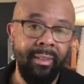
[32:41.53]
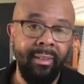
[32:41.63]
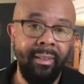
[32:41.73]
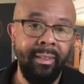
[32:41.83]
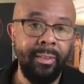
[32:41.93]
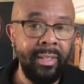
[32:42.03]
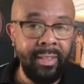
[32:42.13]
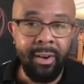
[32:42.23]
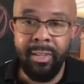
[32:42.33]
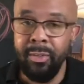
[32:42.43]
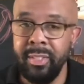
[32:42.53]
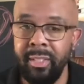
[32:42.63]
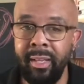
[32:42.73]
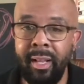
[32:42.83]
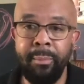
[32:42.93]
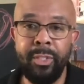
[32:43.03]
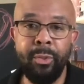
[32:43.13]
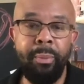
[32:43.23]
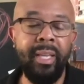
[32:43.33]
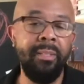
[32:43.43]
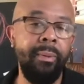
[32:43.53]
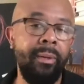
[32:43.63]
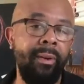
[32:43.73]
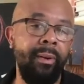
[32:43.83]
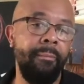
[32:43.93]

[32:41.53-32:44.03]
So I started using Elementor Page Builder.